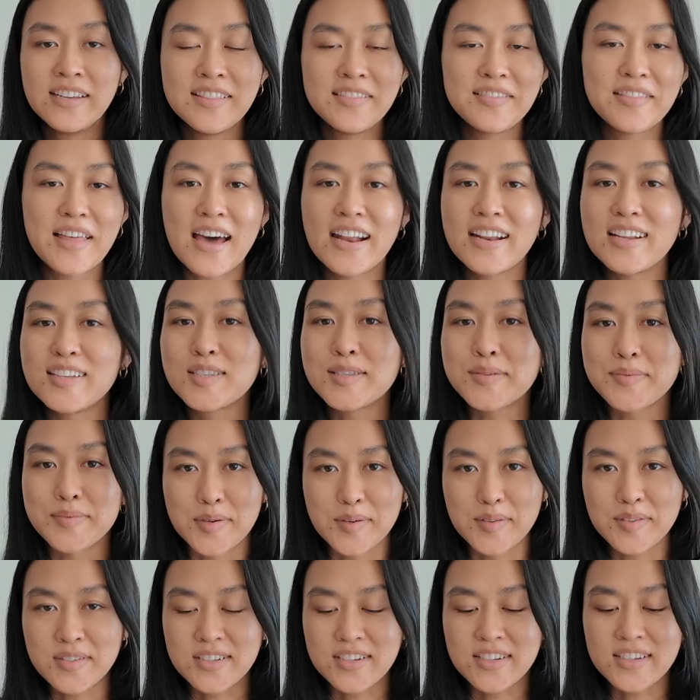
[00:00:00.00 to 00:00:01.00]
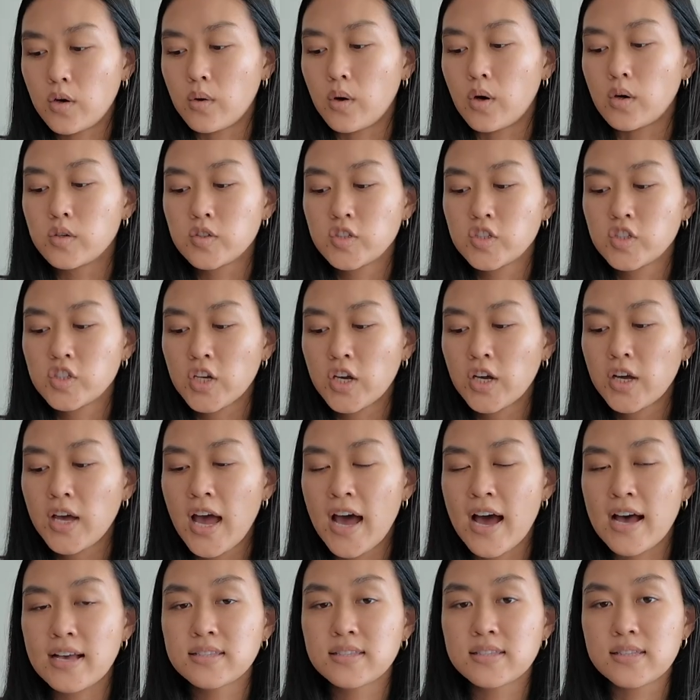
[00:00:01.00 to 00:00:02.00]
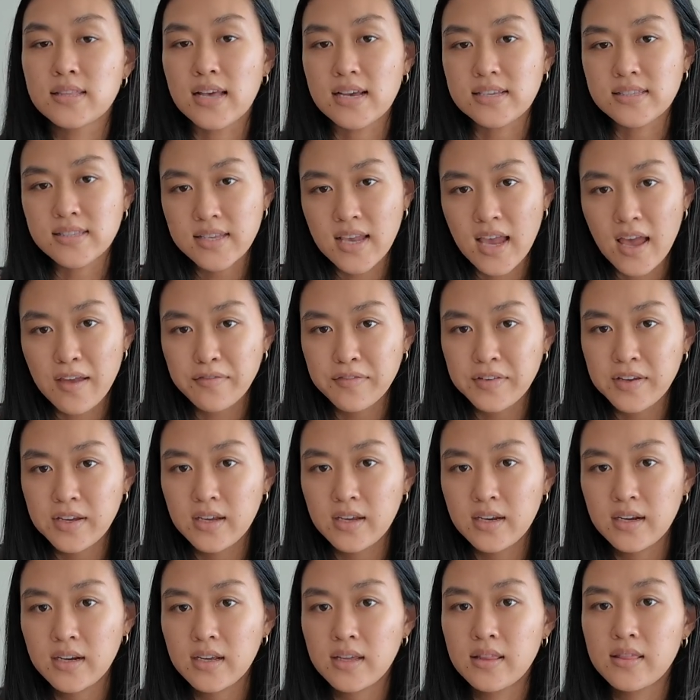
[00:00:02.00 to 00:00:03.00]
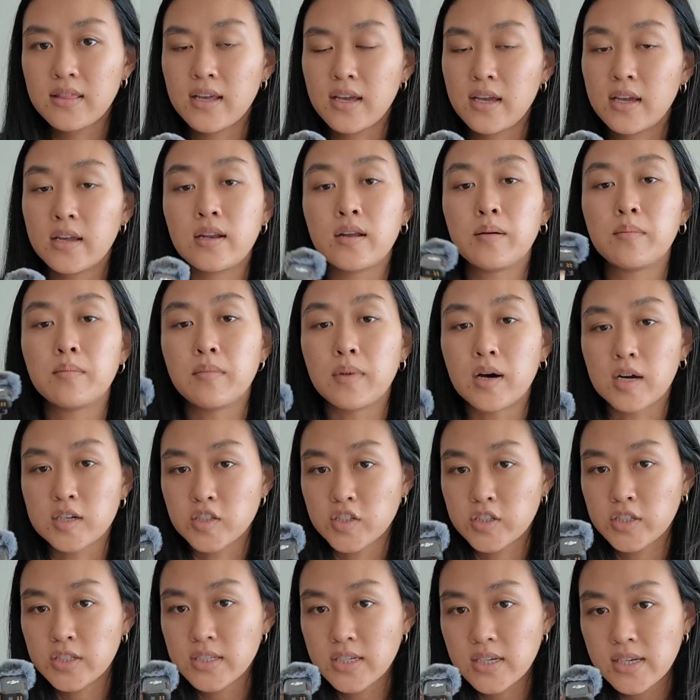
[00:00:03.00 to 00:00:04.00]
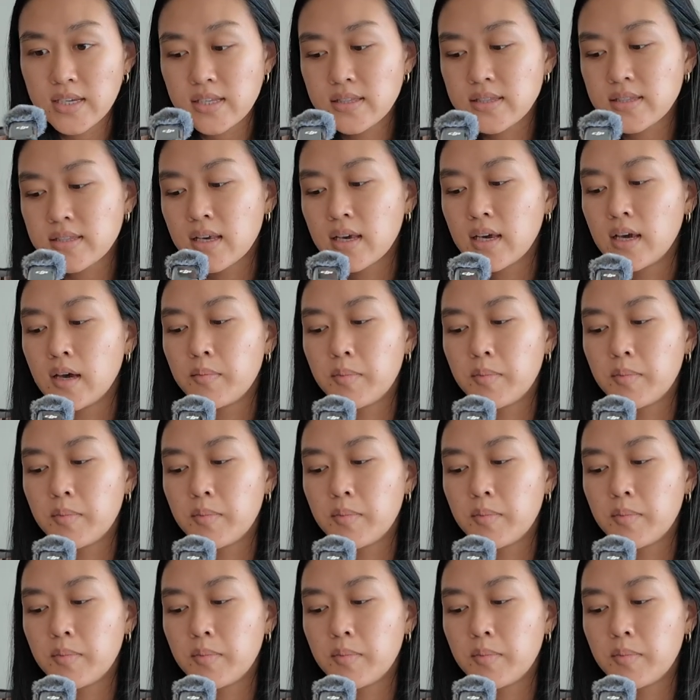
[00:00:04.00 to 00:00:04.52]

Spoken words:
that it's roasted. So houjicha has less caffeine than matcha does,